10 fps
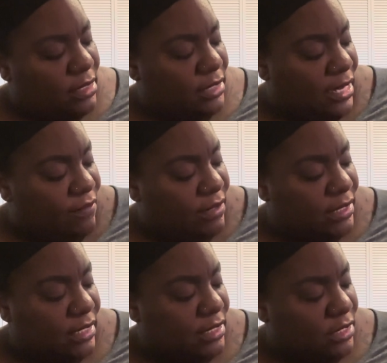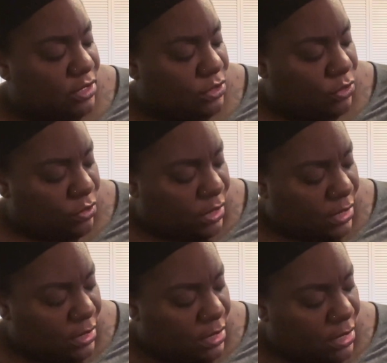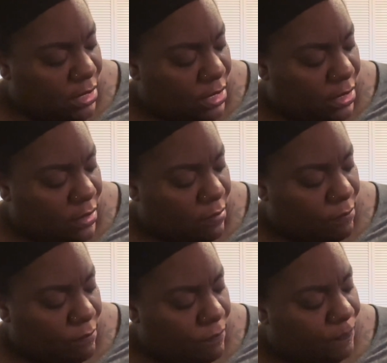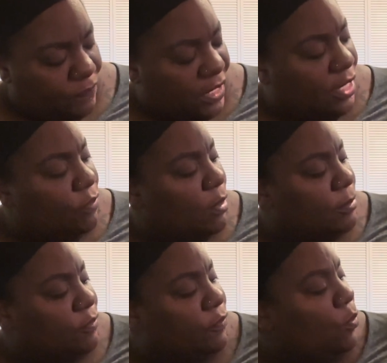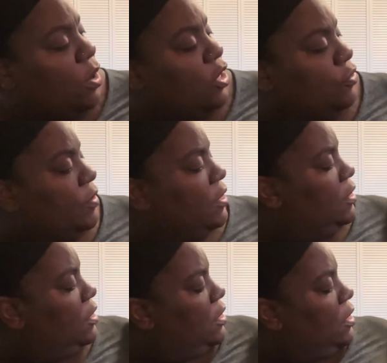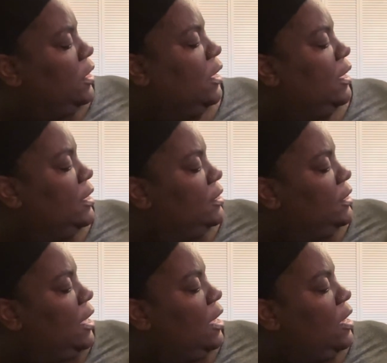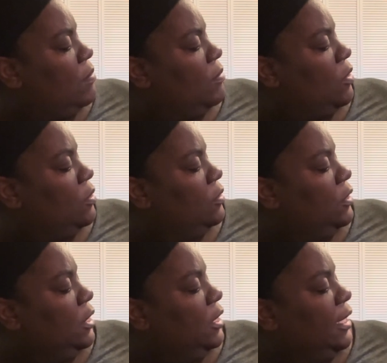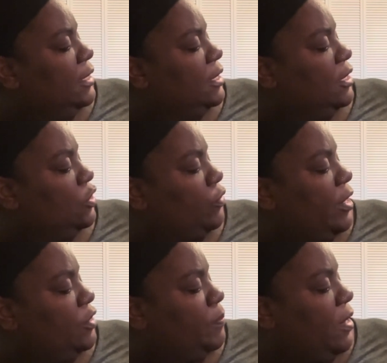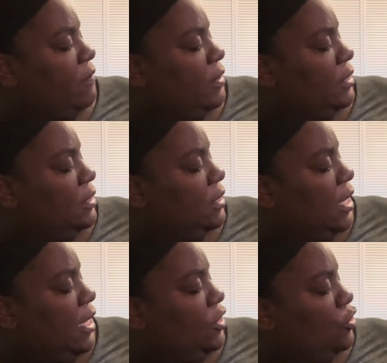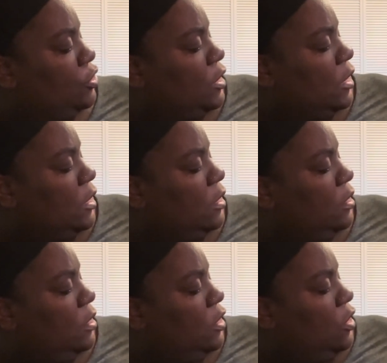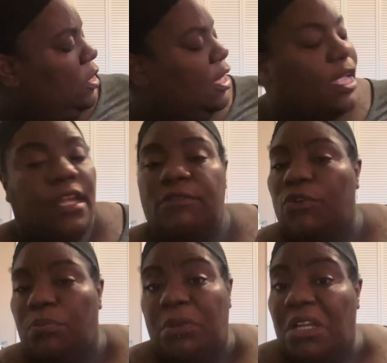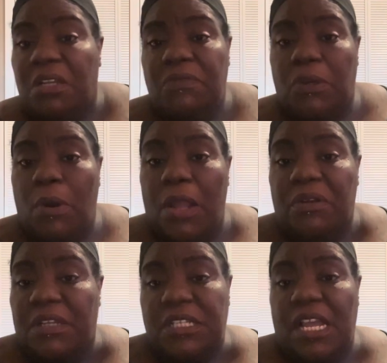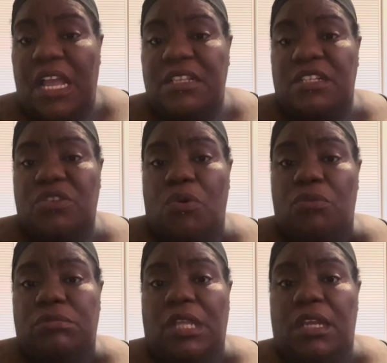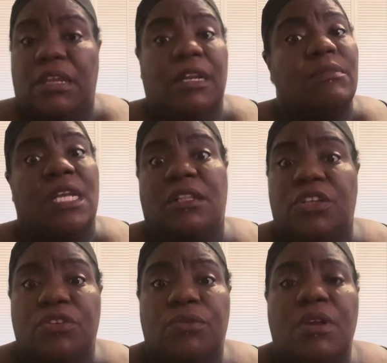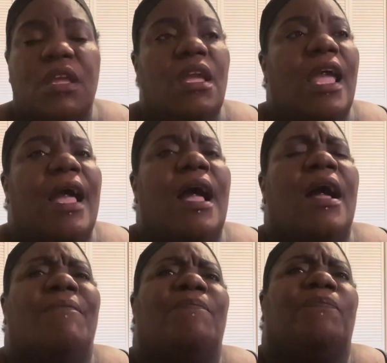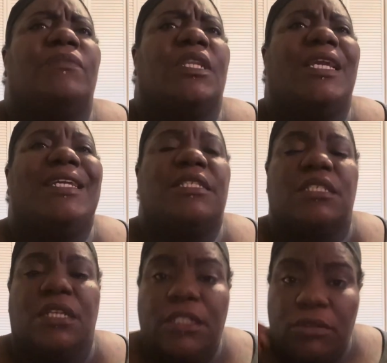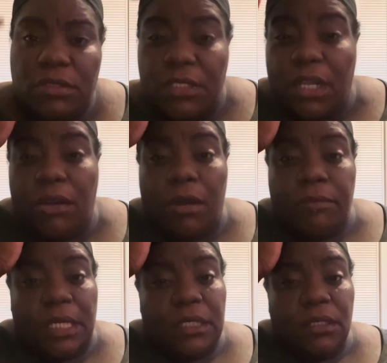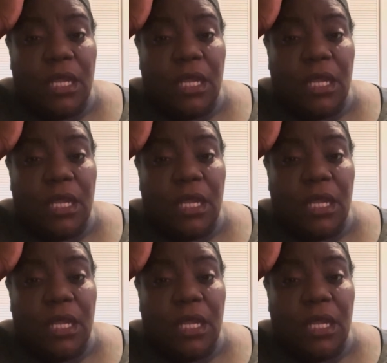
it's heat resistant so you can um, heat her up to 400 and um, the lace is transparent HD and no plucking required because it has its own thing and I'm telling you um, it's a little snug on me